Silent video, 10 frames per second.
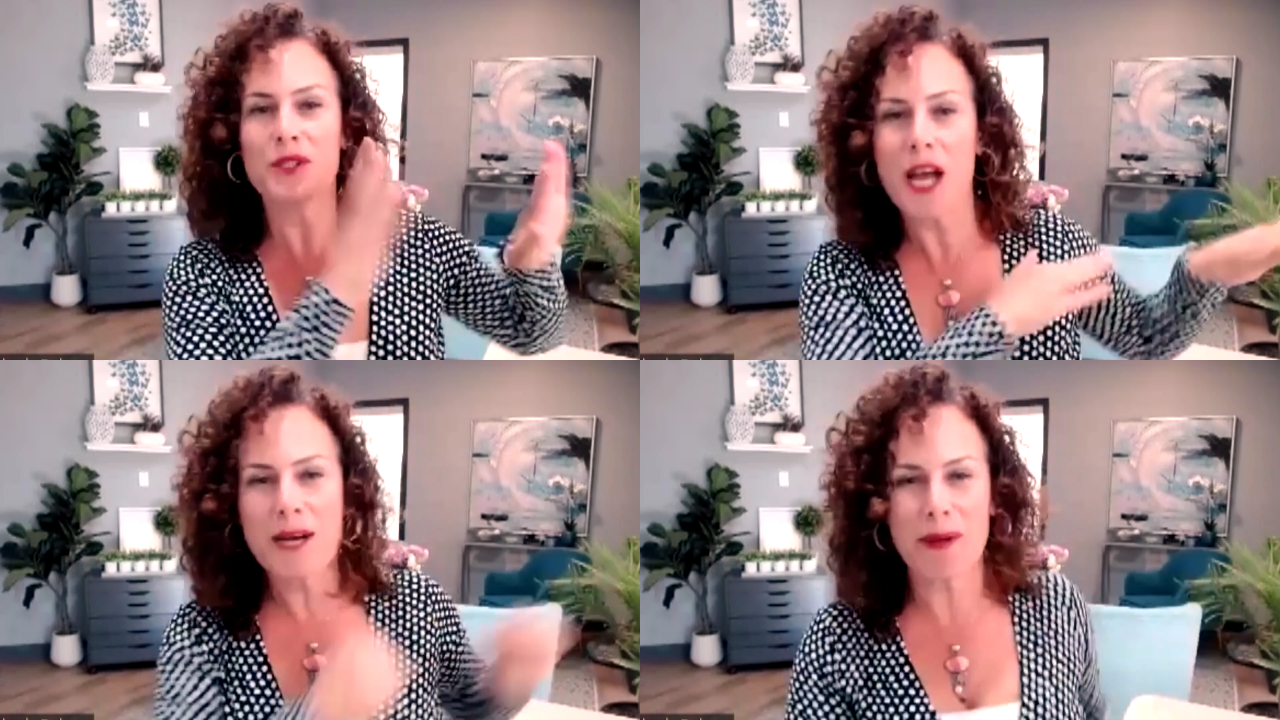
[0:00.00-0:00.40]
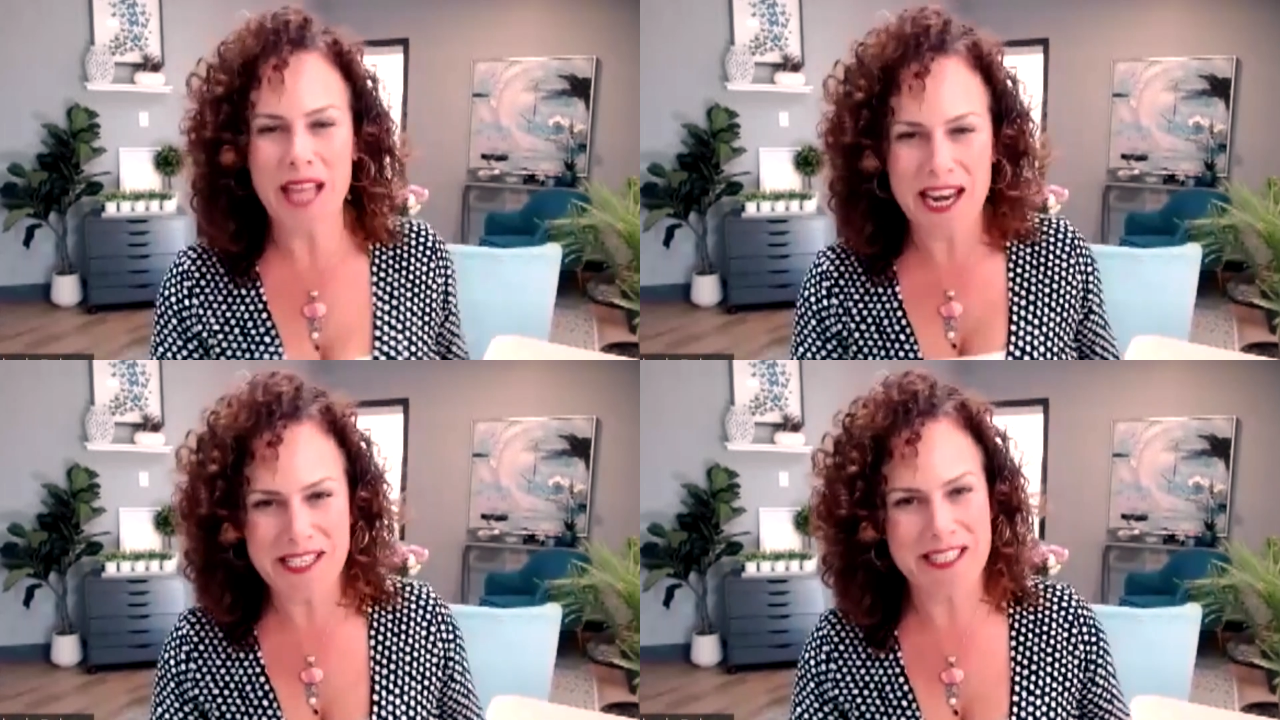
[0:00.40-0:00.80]
talk about
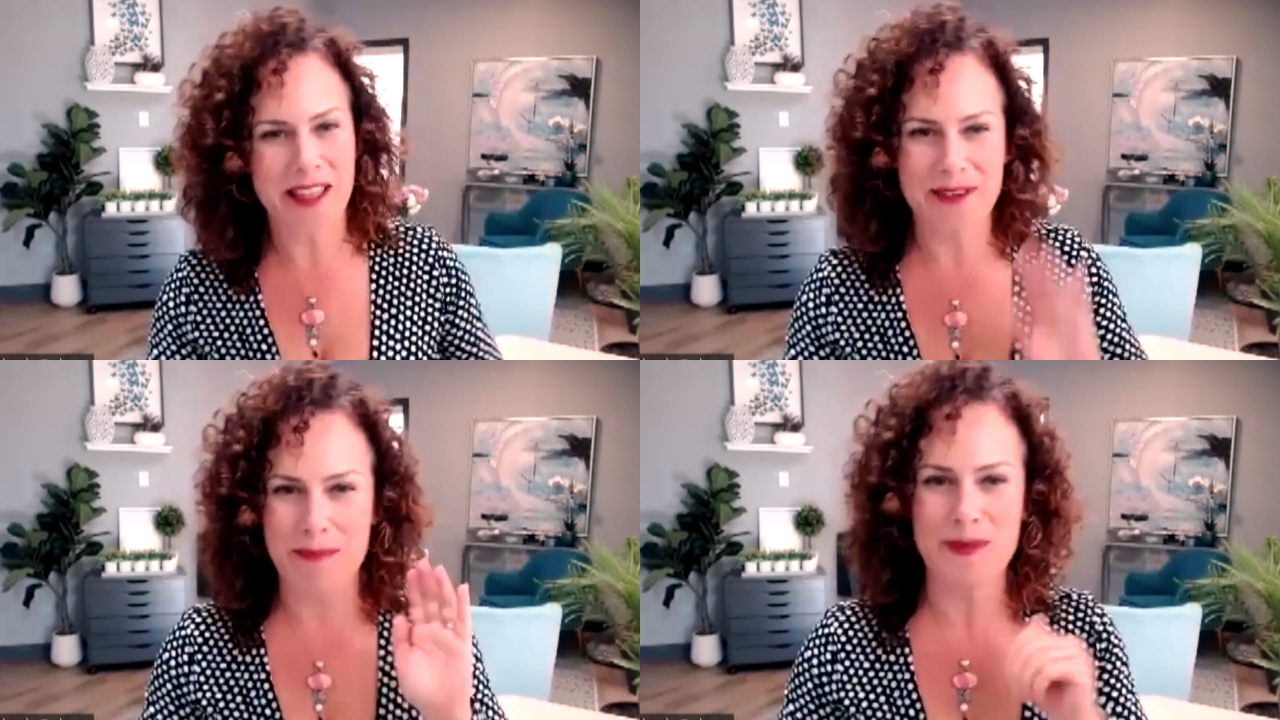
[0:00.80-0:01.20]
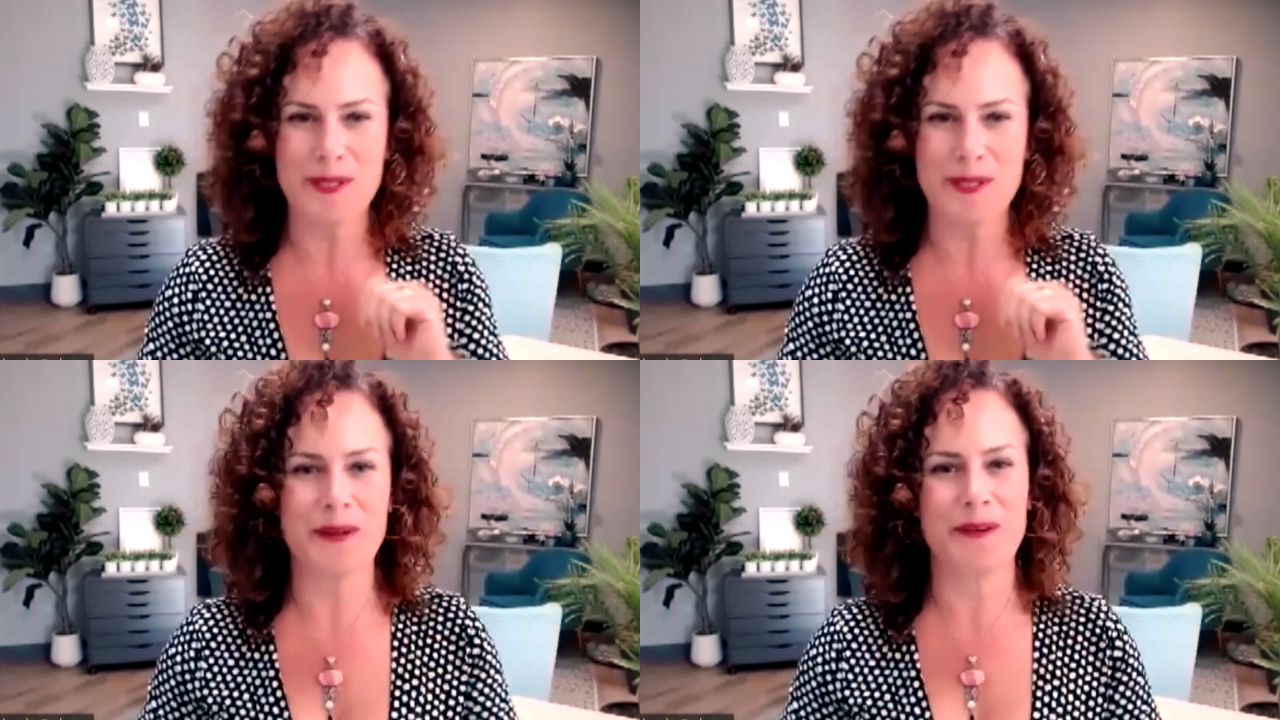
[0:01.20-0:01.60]
that in another episode.
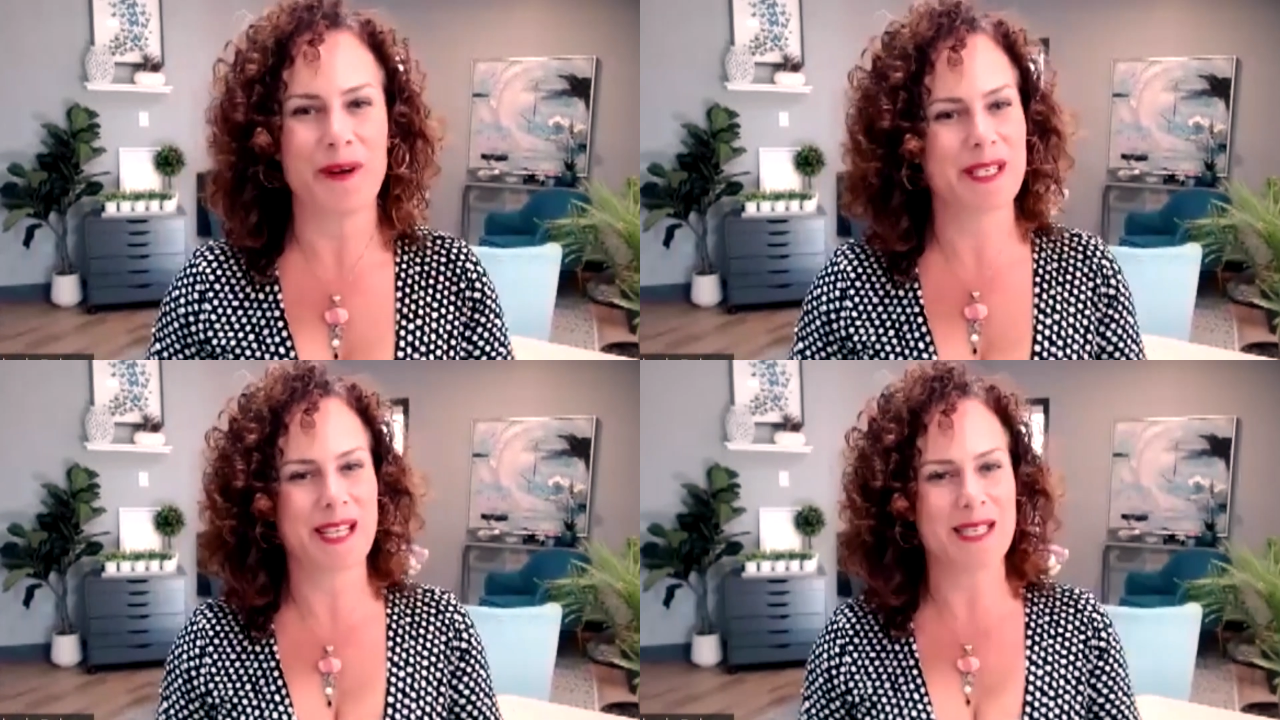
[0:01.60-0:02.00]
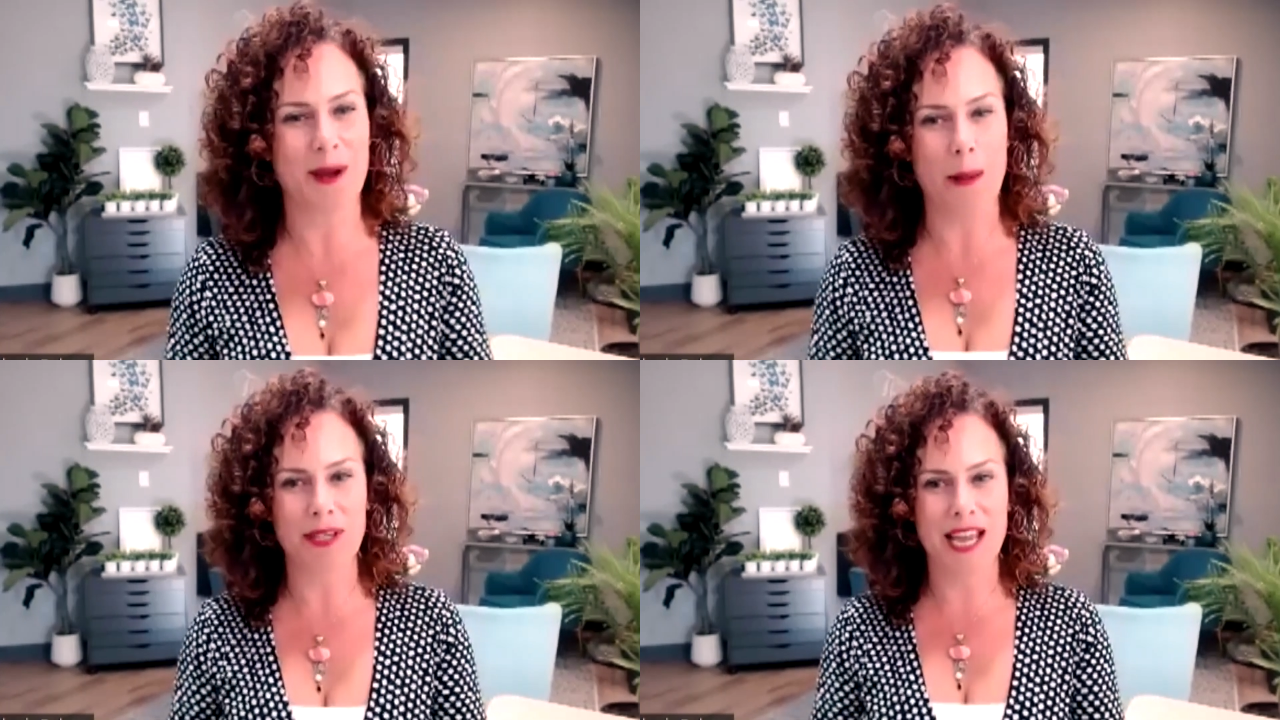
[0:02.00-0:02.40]
Of course, it gets
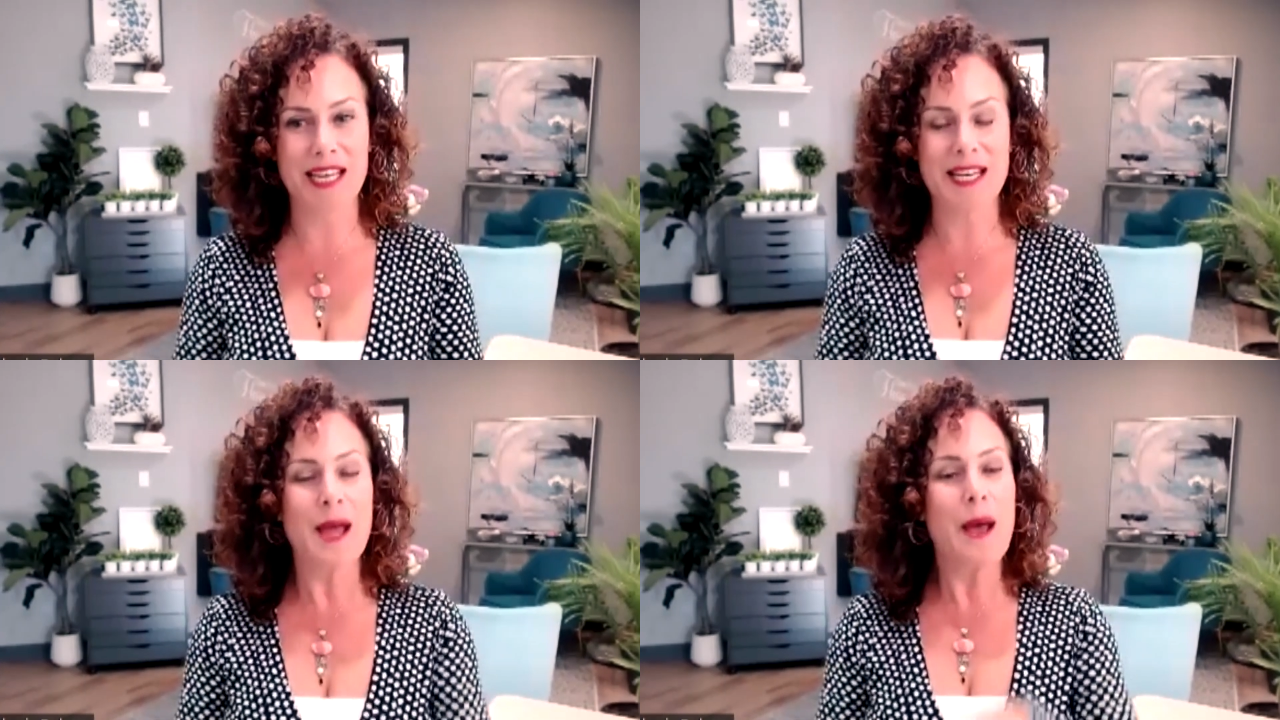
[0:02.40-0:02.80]
complicated.